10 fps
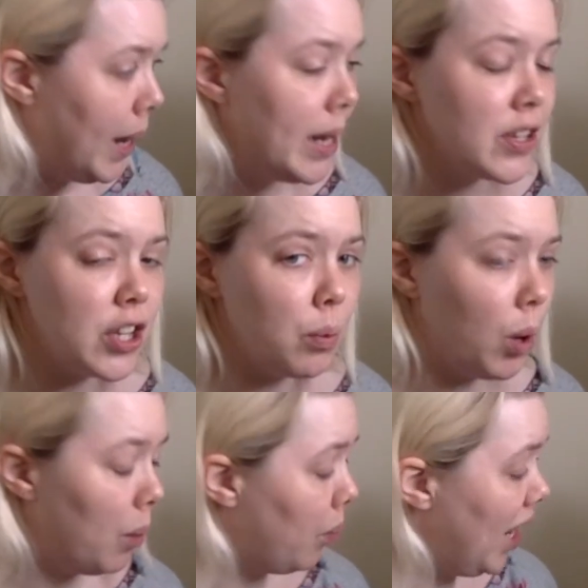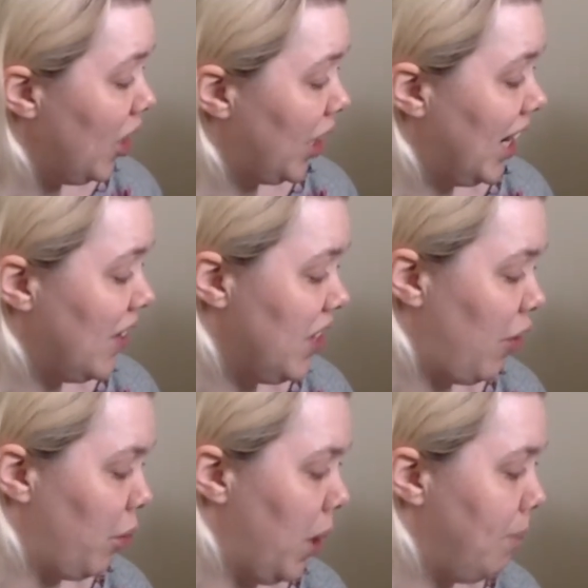So when we're looking at this
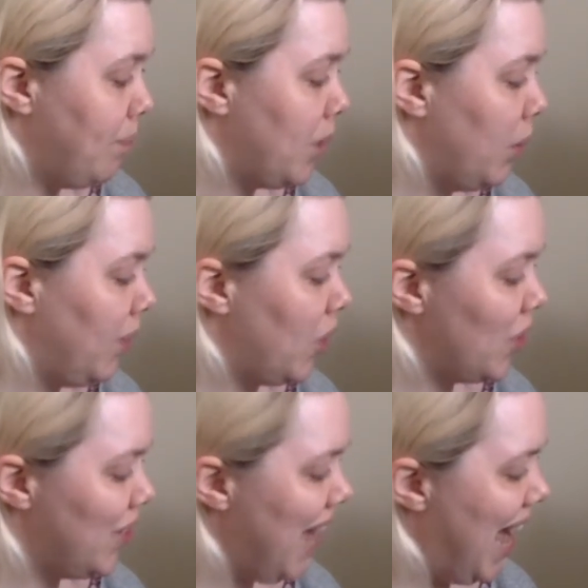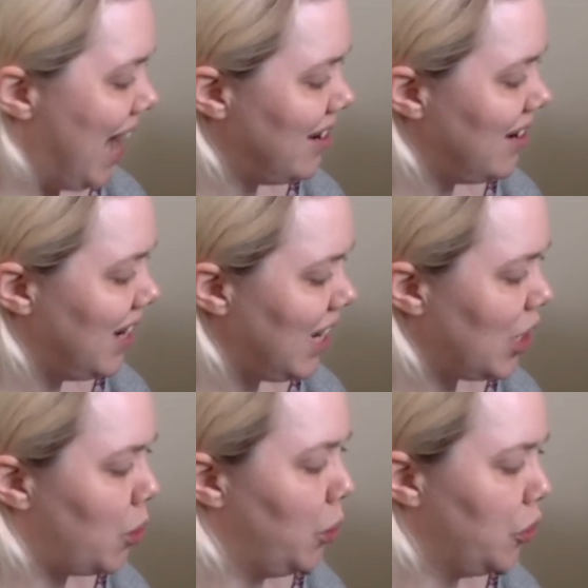one, we've got 10
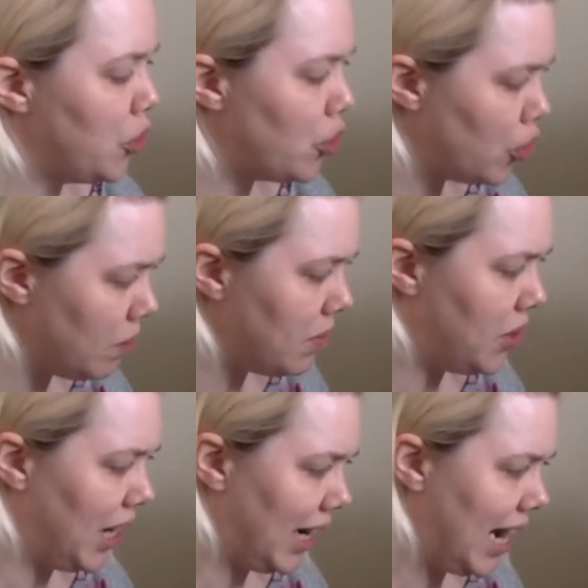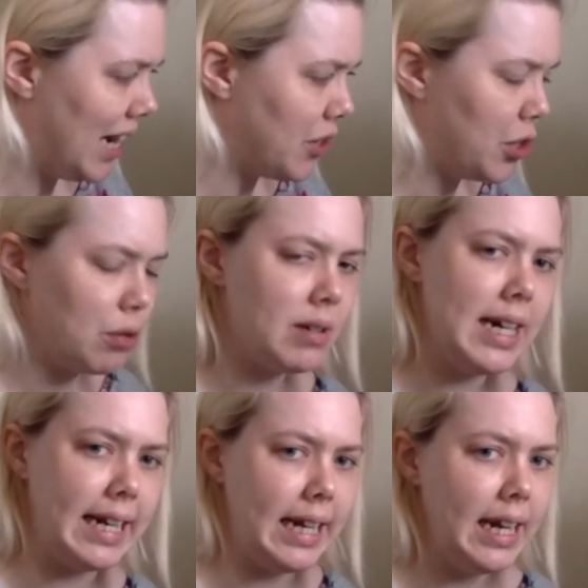equals something, add
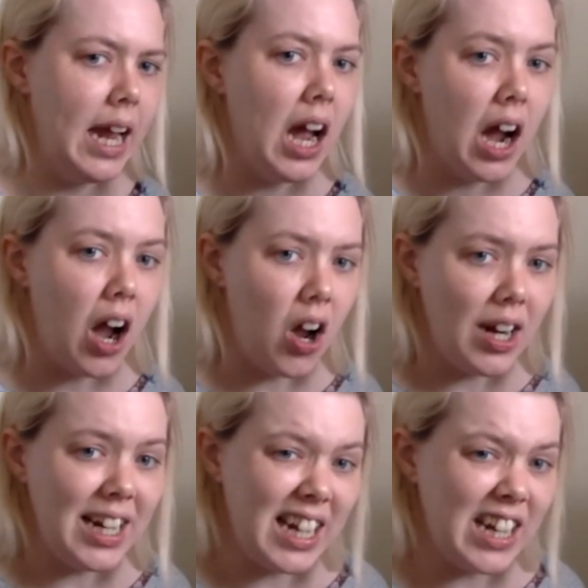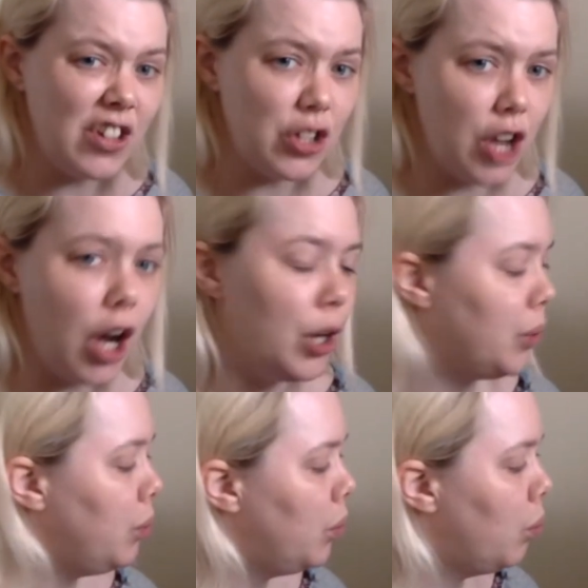3. I need to know
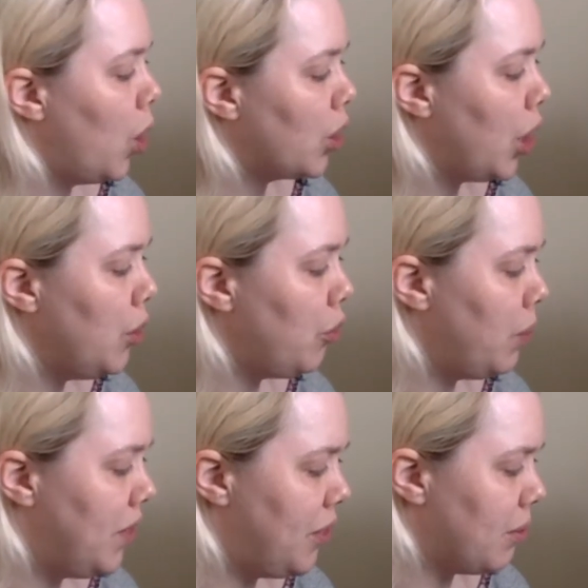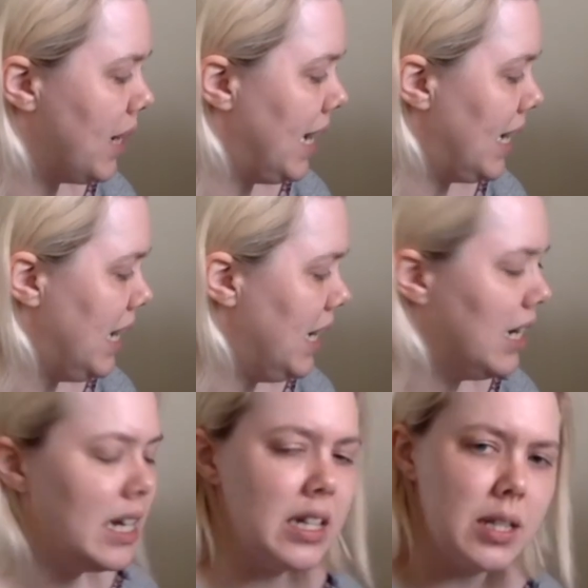what goes with 3
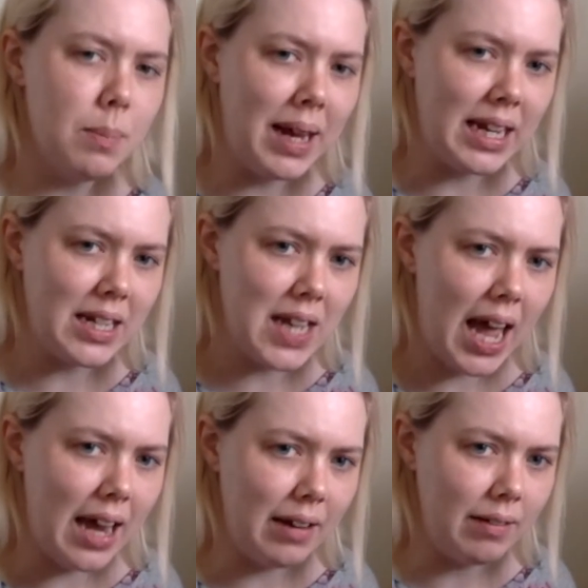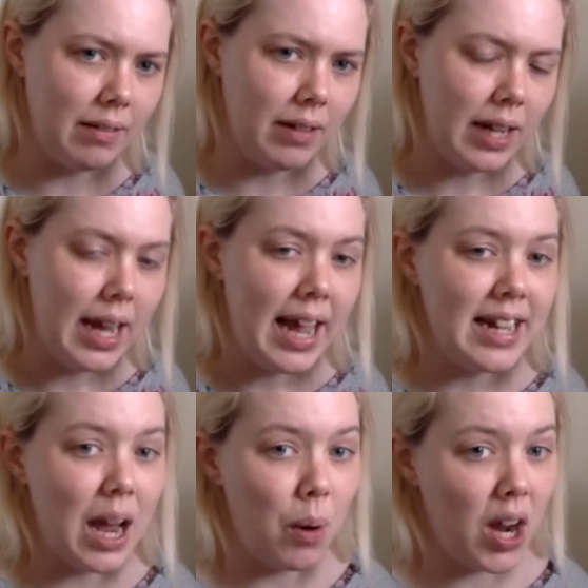to make 10.
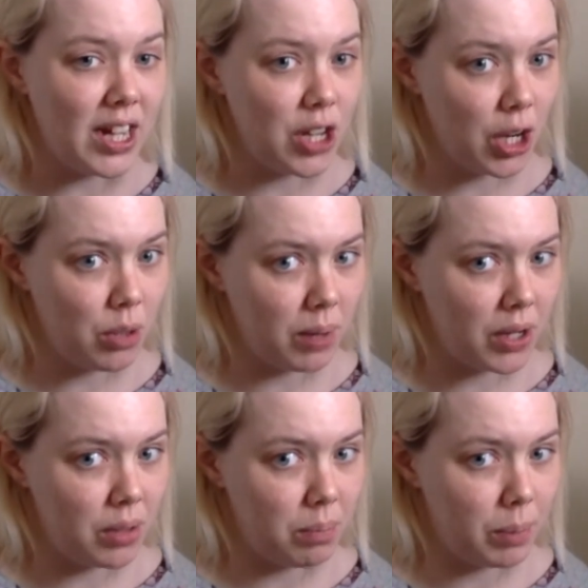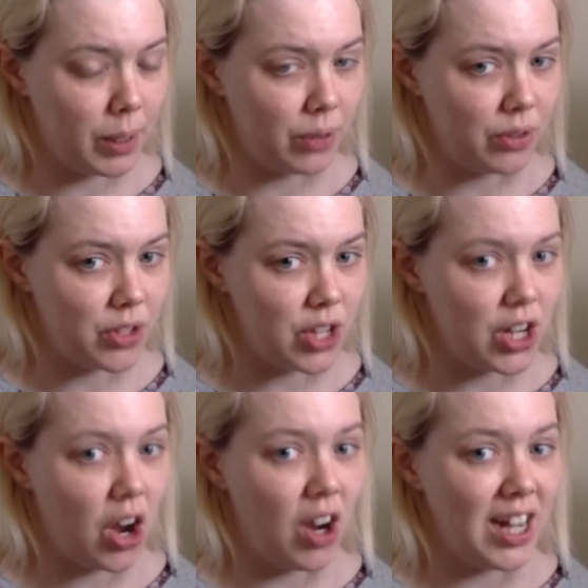Now I know my number bonds and
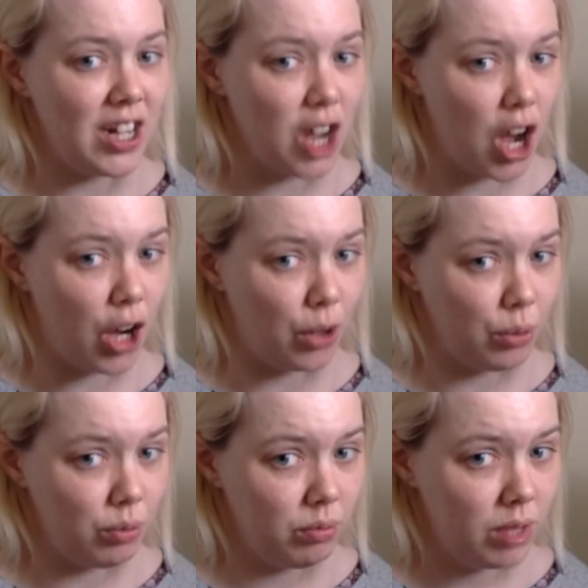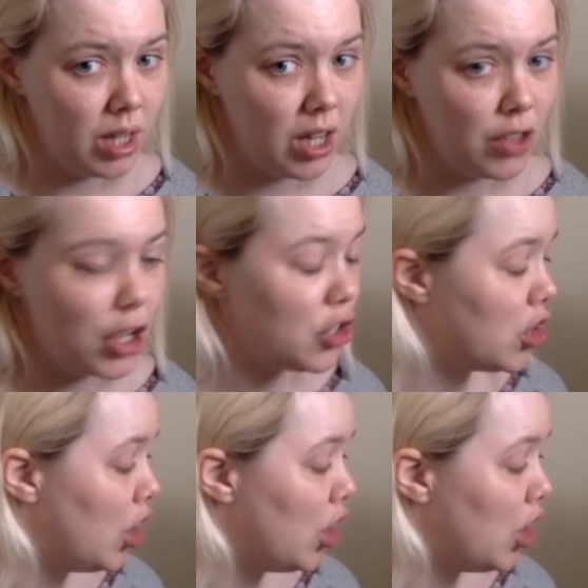I know that